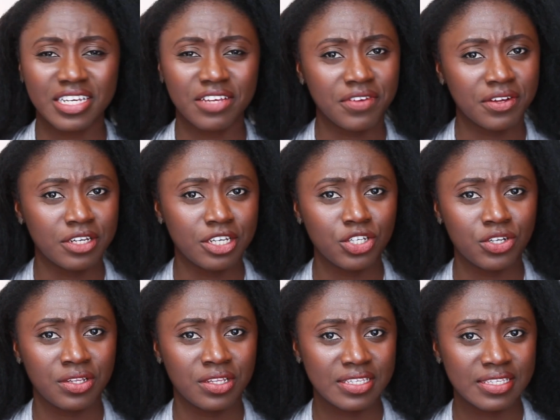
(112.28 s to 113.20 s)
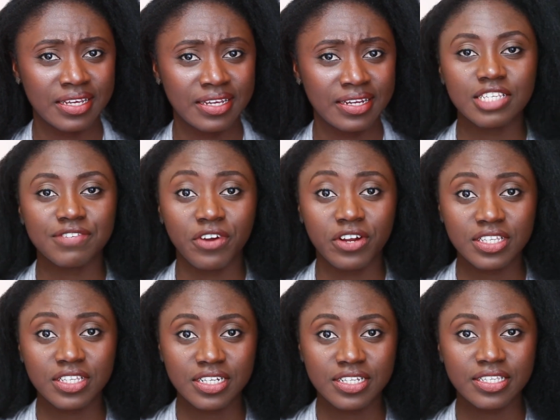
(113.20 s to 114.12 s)
like a foundation on the skin. As far
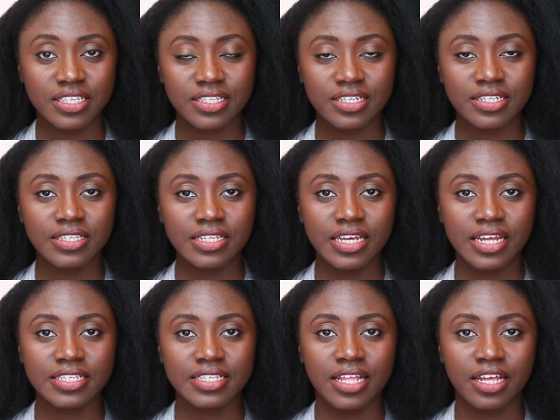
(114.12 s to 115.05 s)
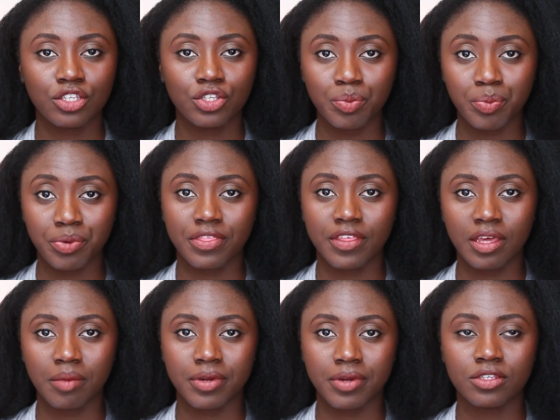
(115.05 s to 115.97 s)
as the consistency, it's not super
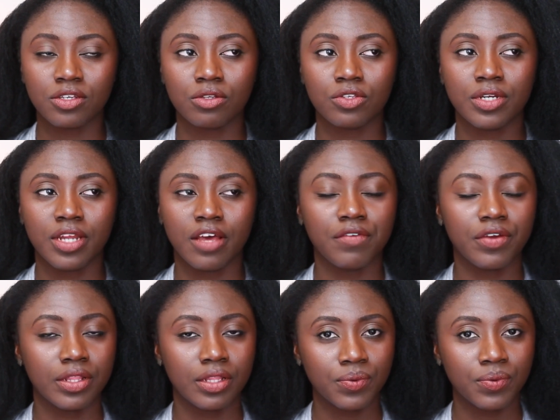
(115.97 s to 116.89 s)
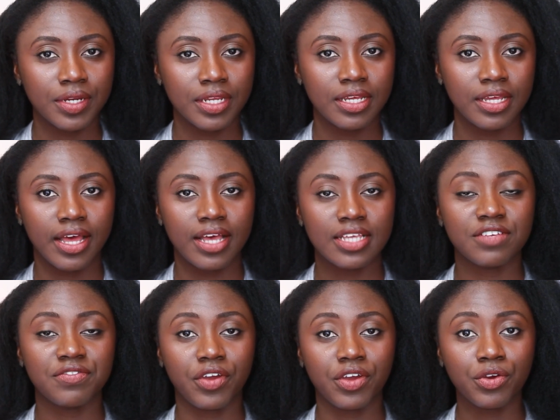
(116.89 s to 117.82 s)
thick, but it's also not very liquidy. It has
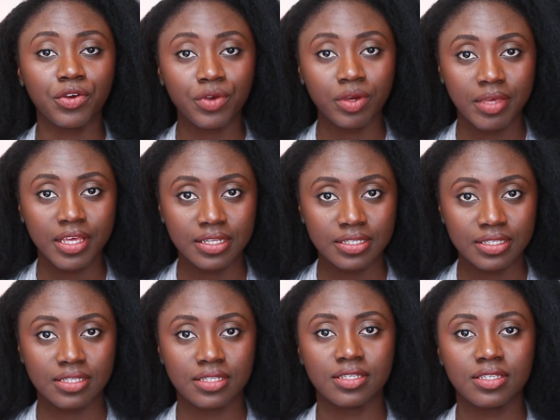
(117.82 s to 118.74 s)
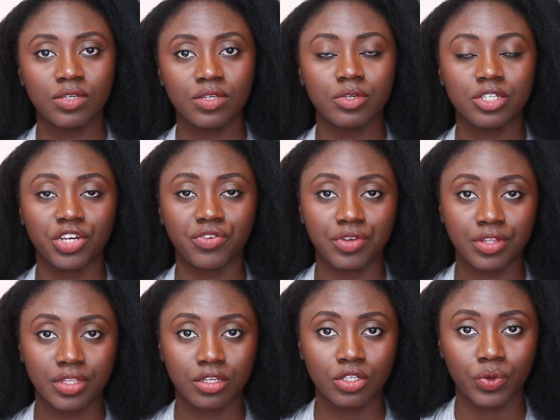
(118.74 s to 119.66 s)
a very creamy consistency, which I
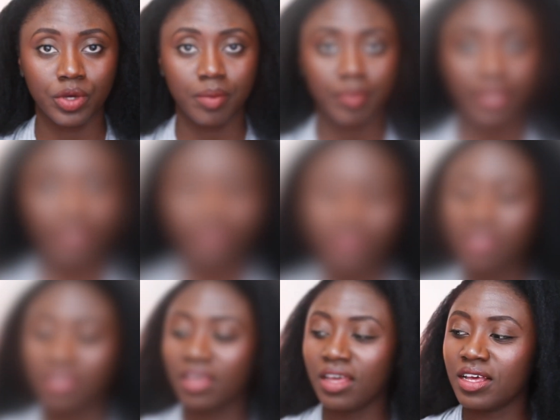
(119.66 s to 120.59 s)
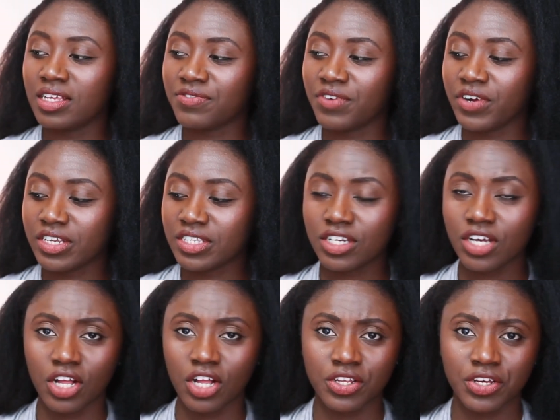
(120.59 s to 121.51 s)
really enjoy about it. As far as the
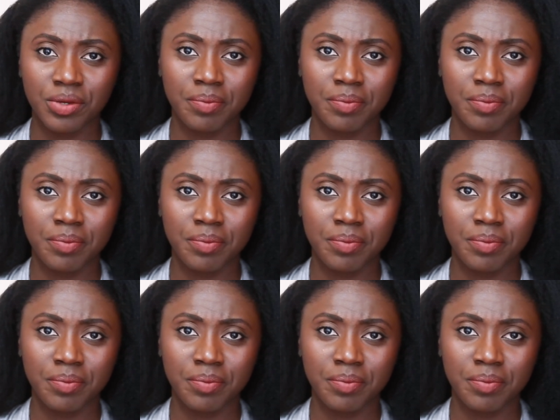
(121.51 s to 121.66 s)
color,